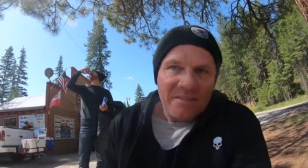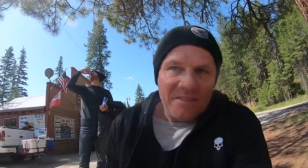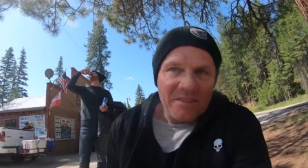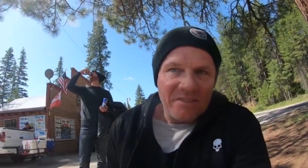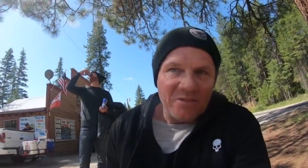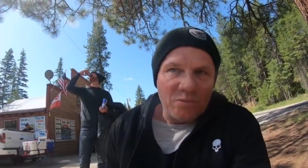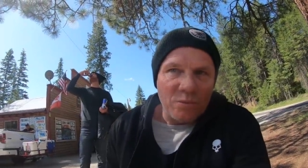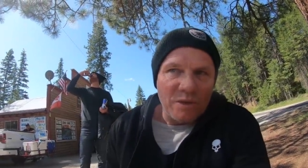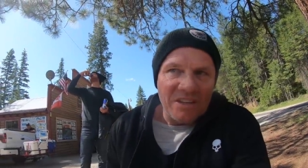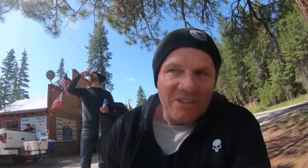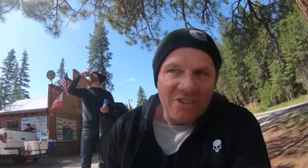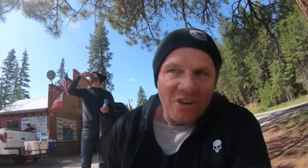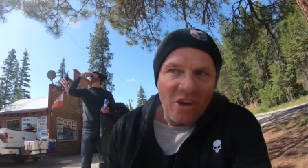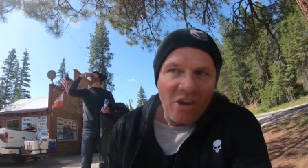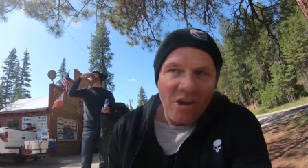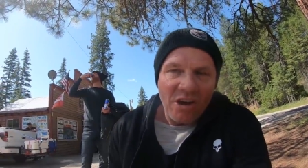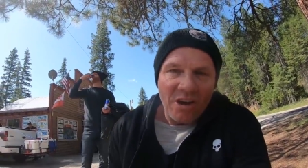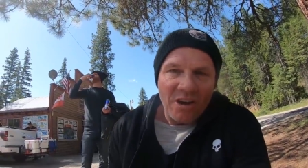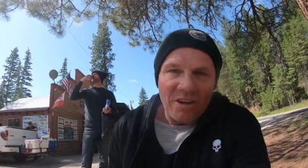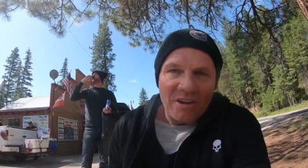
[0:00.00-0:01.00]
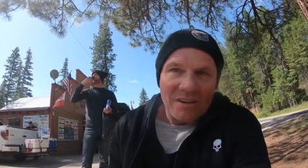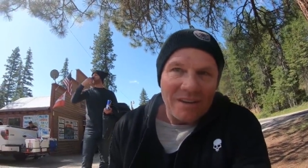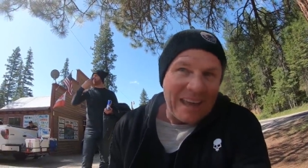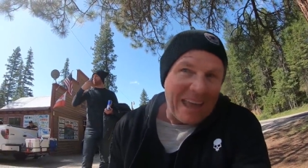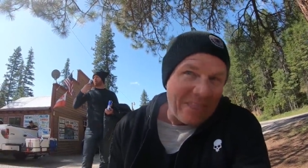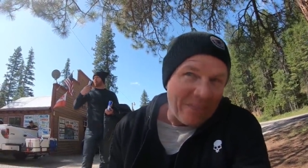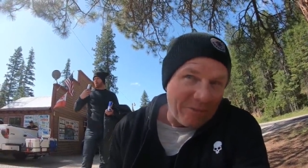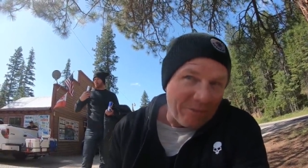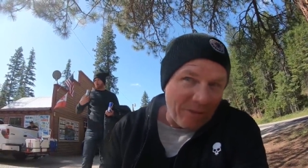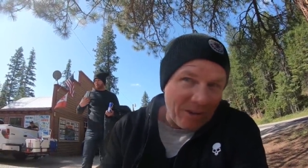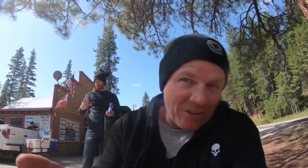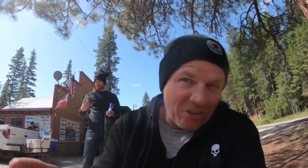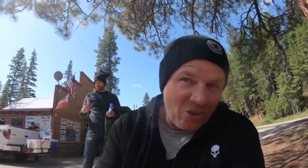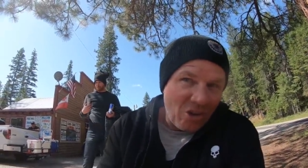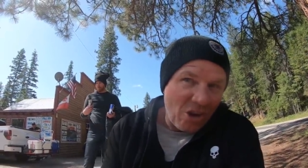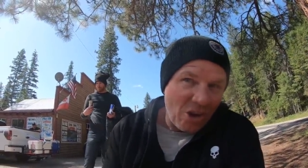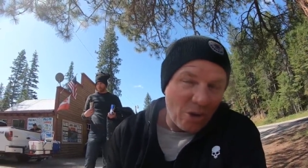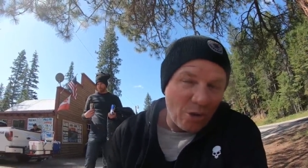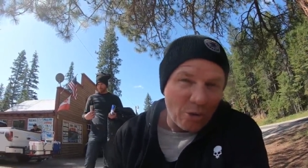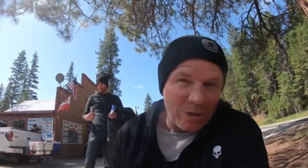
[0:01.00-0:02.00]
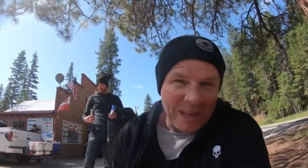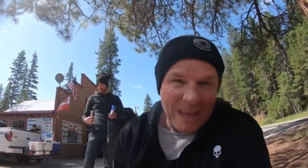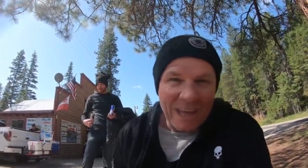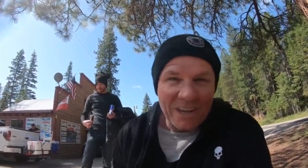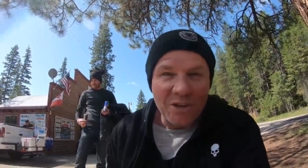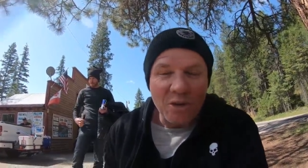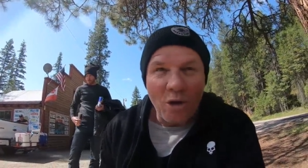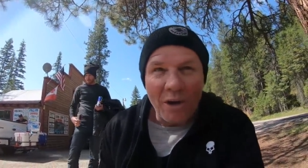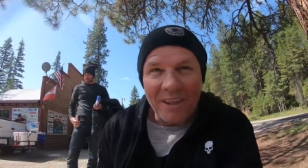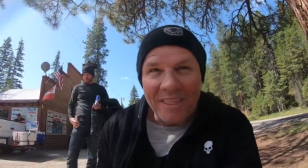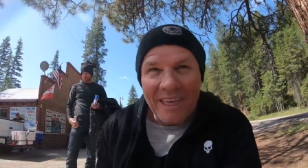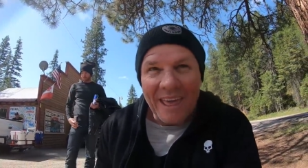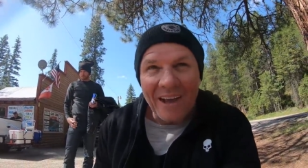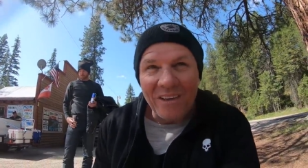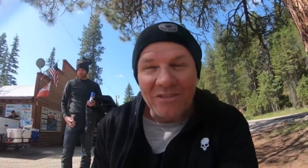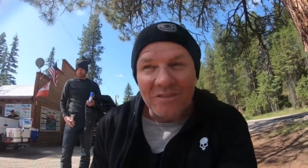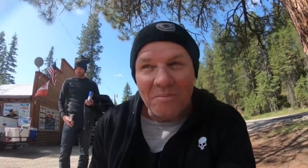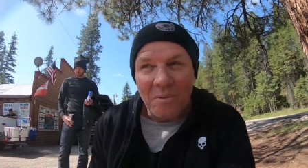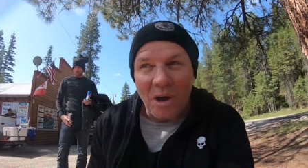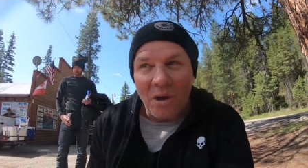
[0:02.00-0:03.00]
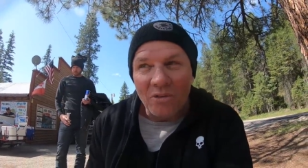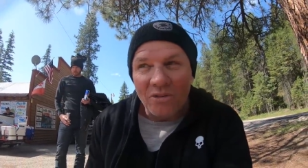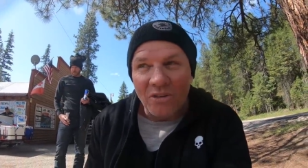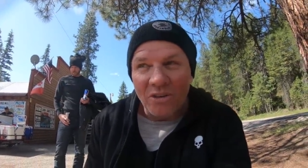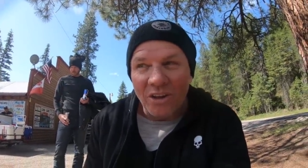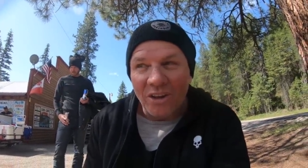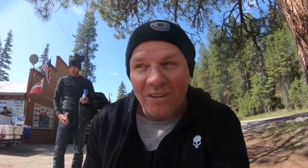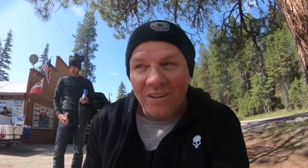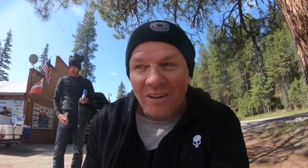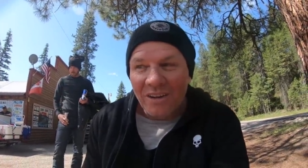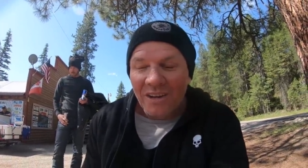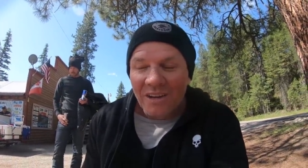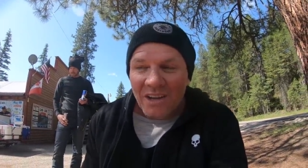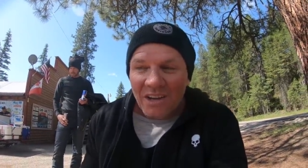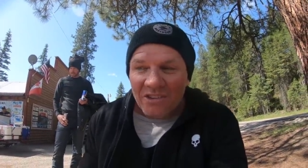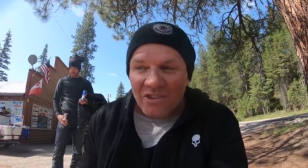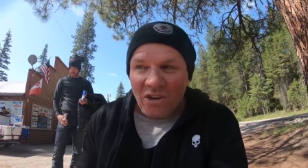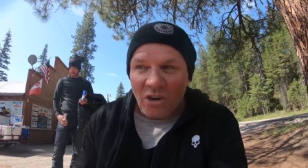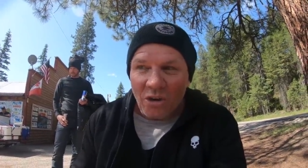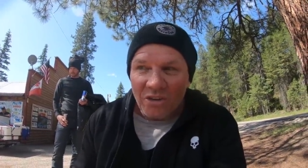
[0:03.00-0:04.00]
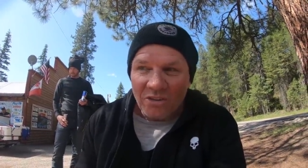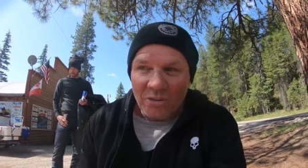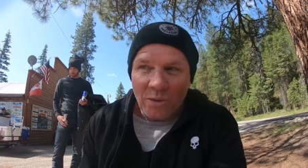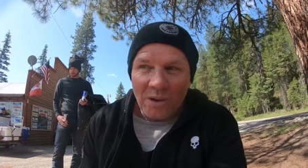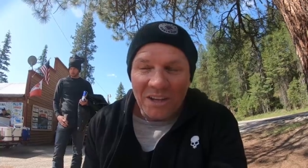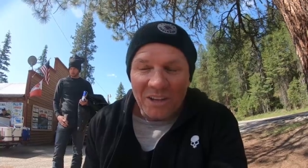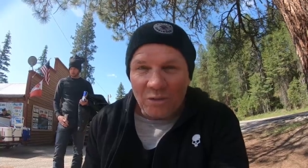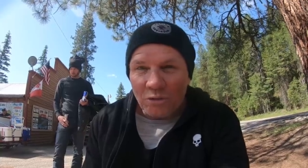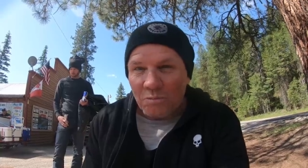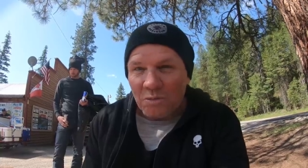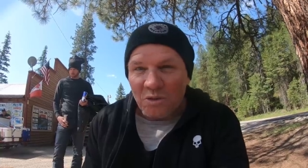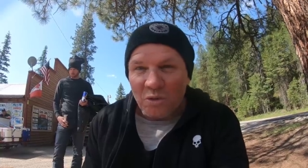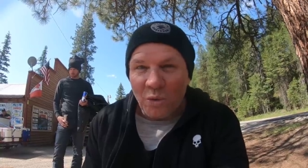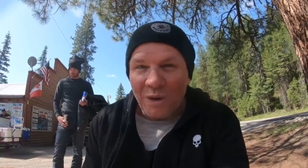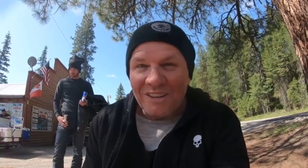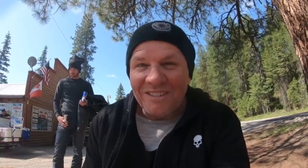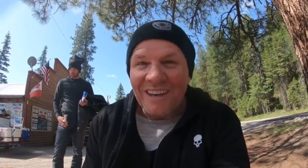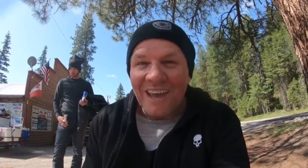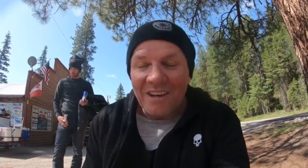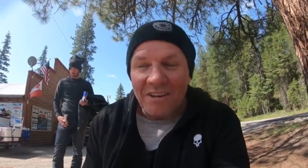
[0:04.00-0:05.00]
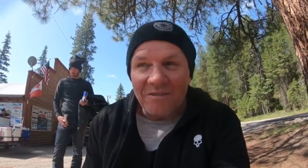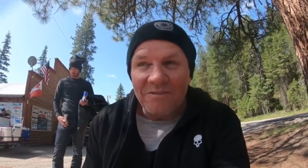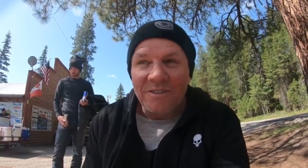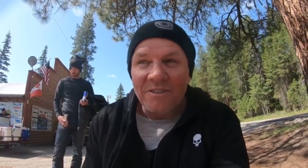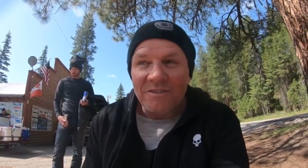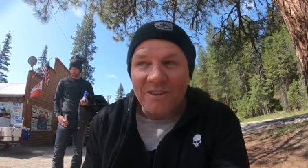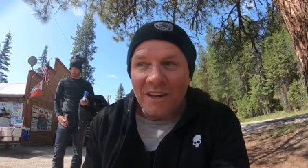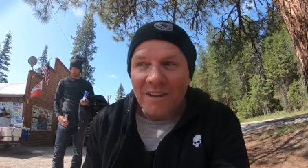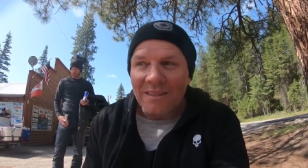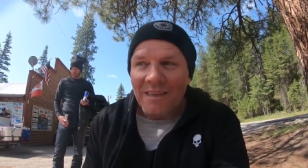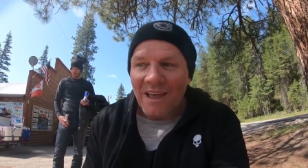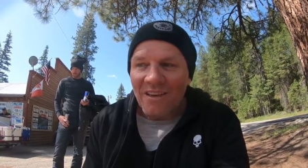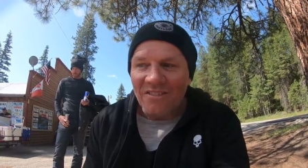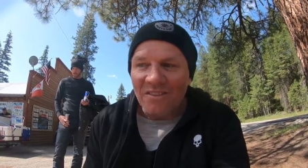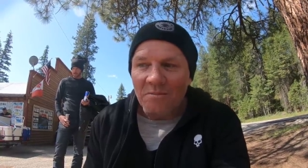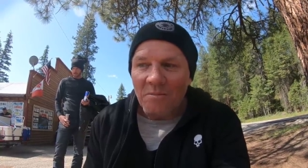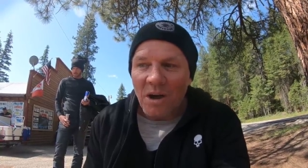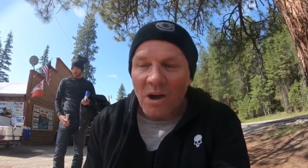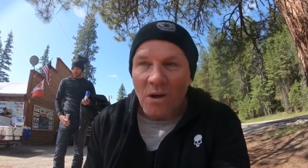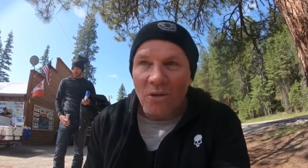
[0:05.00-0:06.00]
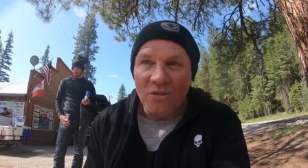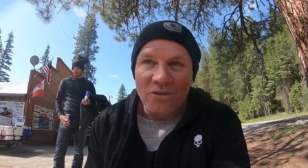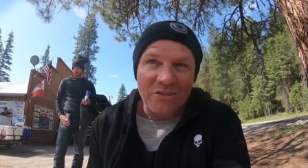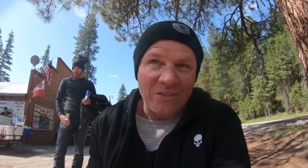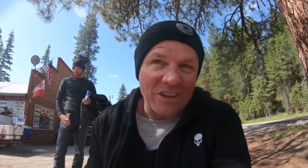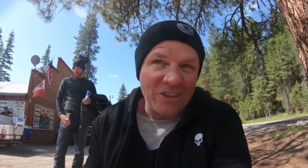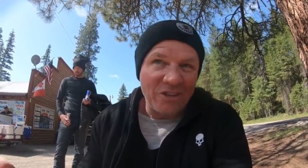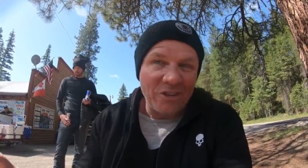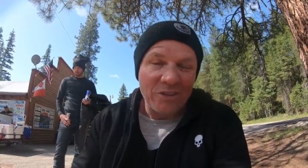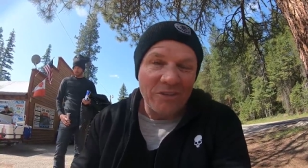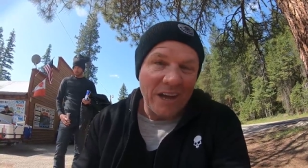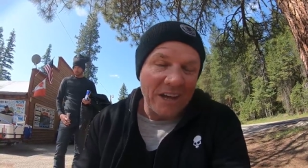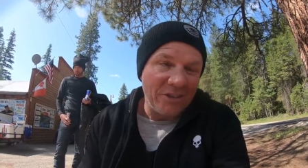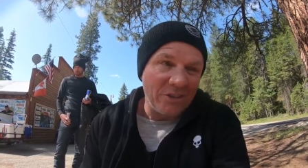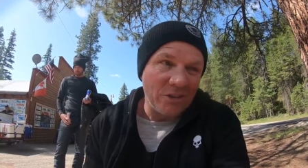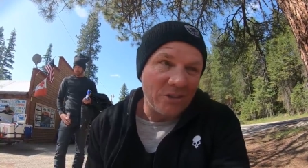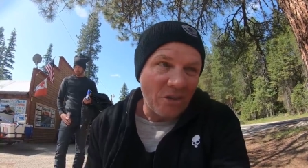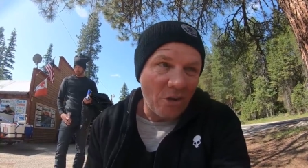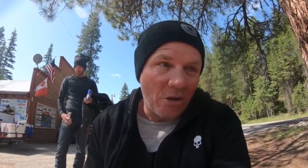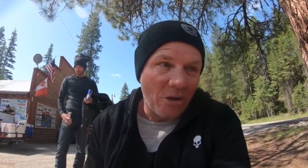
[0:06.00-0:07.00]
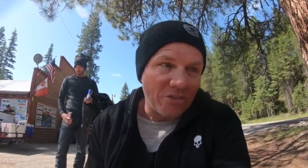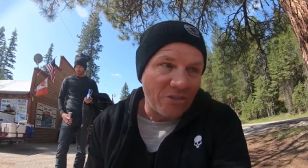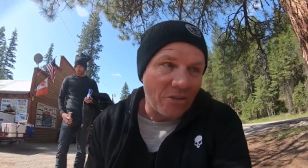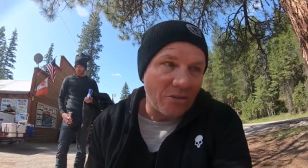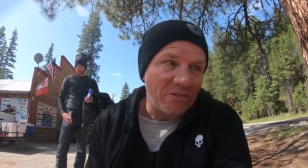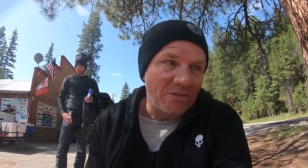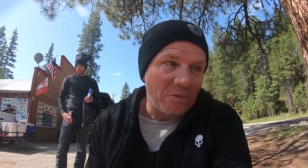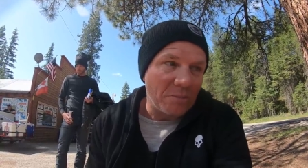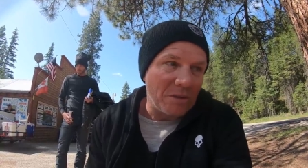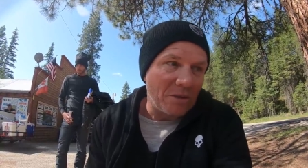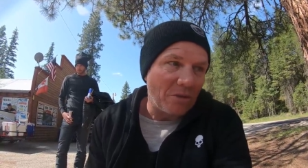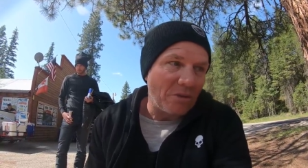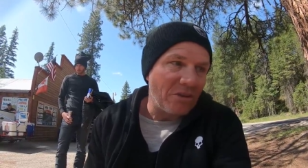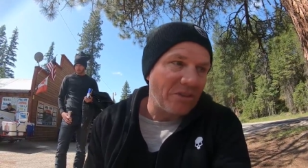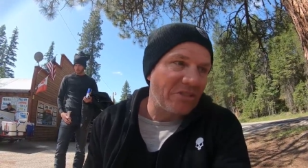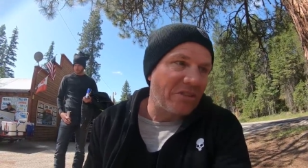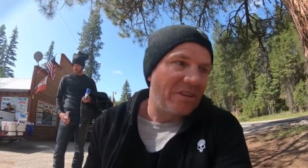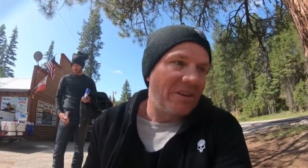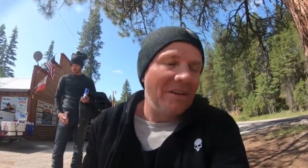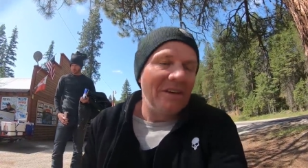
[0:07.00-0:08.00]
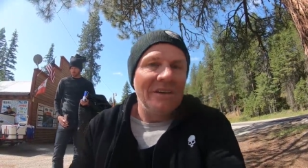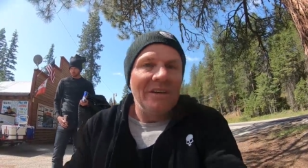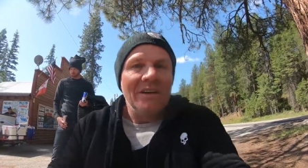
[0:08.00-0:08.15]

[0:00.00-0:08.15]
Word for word: This rear tyre and the front tyre already had 9,000 miles on it. Tyres are only good between 10 and 15,000 miles. They should have had new tyres on, to be honest.